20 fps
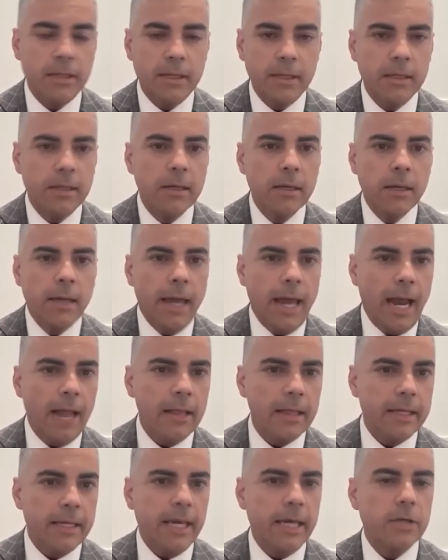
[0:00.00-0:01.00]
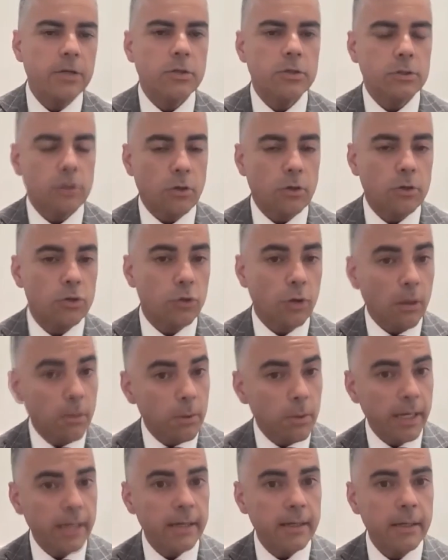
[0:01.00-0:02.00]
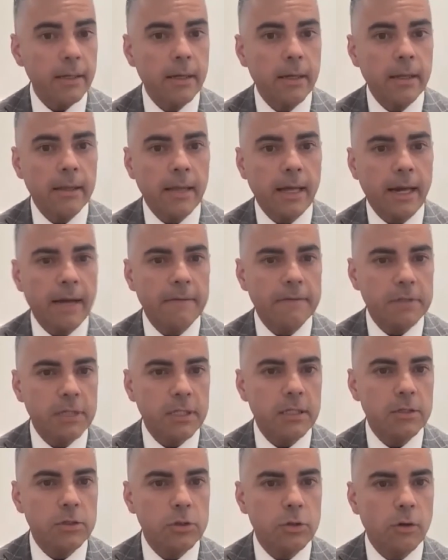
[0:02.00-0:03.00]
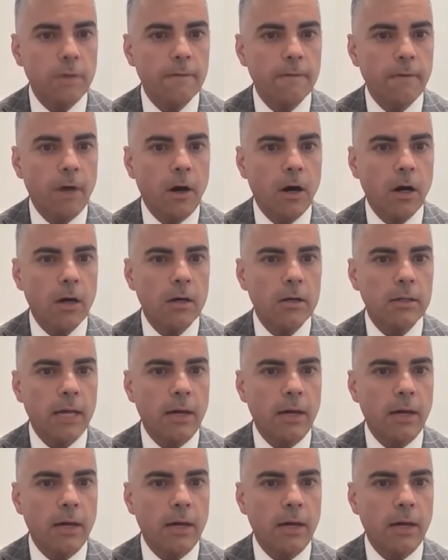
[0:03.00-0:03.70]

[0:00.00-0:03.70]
The allegations are troubling that I've seen so far,